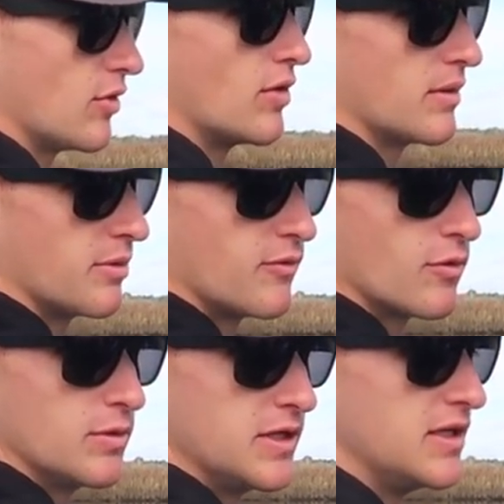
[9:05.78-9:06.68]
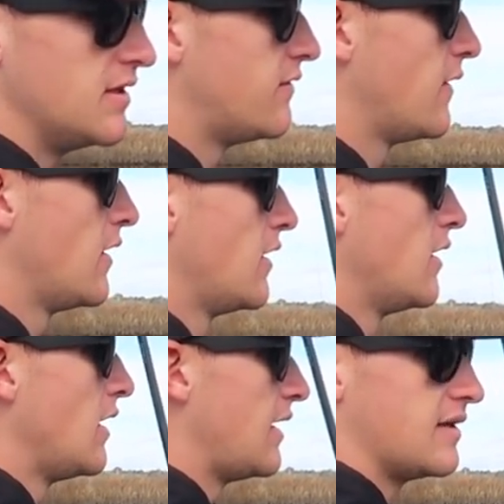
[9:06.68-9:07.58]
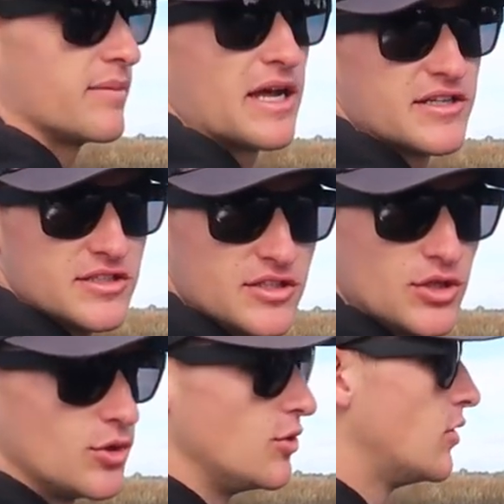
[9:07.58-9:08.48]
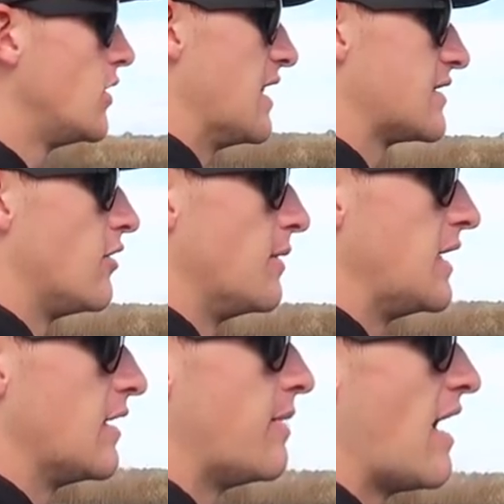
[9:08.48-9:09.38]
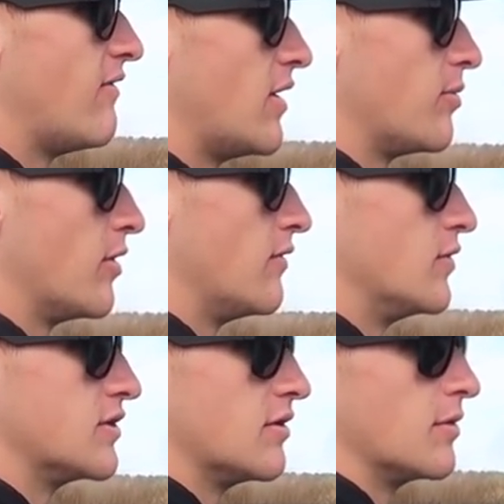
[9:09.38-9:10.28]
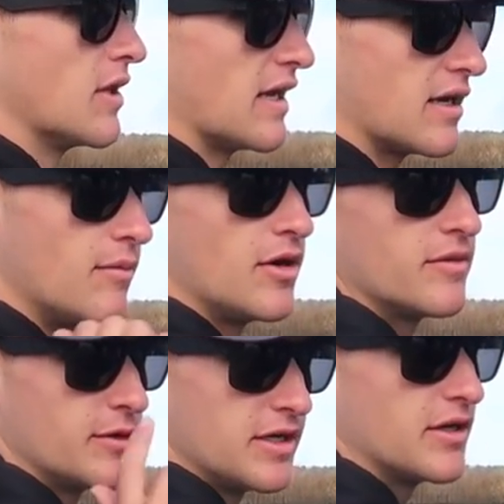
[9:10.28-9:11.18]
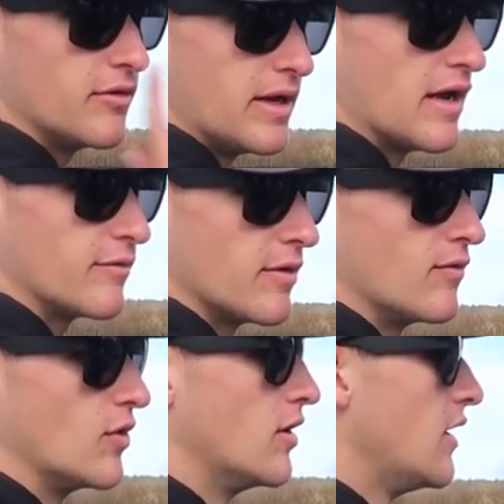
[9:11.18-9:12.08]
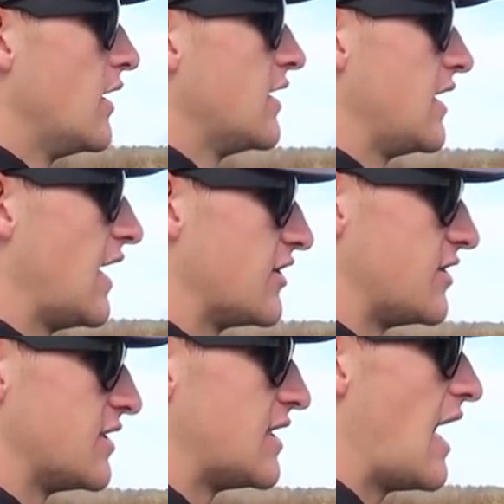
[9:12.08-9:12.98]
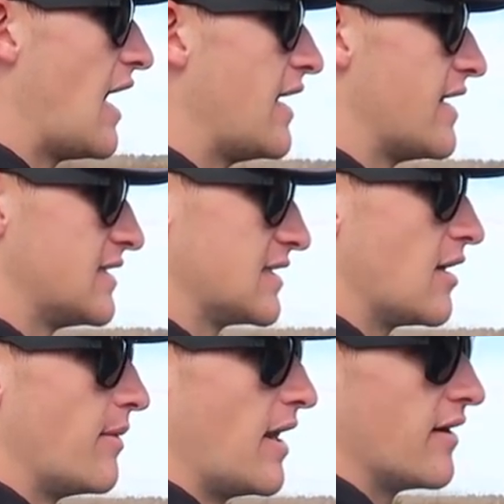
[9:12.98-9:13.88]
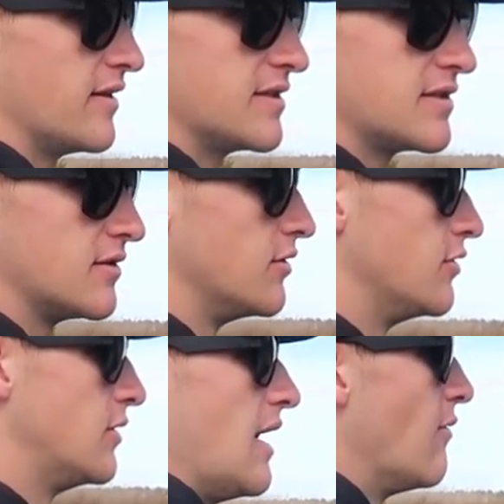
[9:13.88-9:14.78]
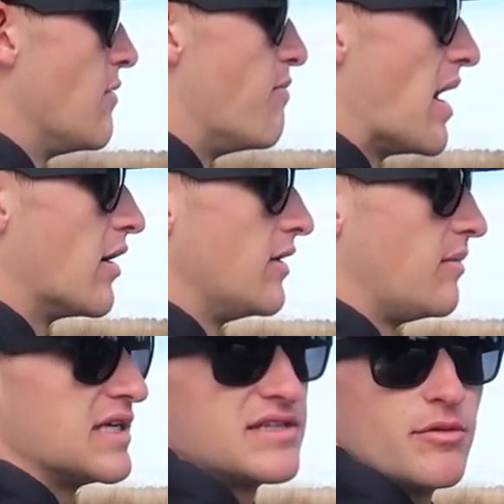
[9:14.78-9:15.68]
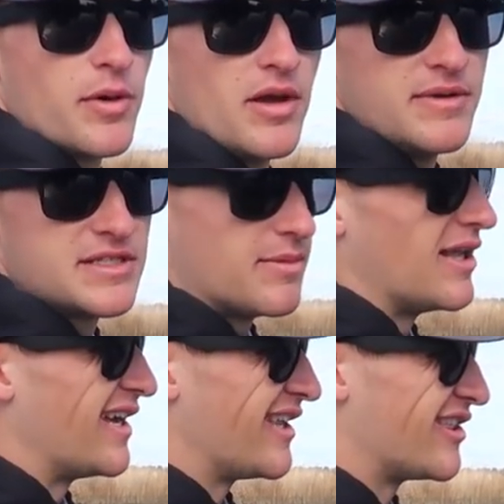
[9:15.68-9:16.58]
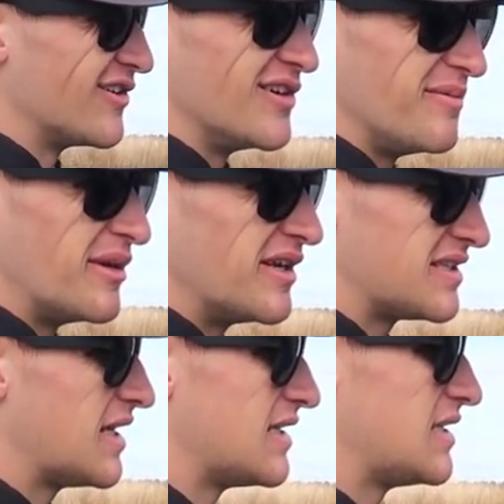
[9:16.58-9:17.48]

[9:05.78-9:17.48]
real quick before we leave. Ended up catching two. And that's all we ended up having upriver. So we're like, come on, we need to go downriver to catch this tide as it's coming out of this slough. And we barely missed it. We probably missed it like 30 minutes, I'd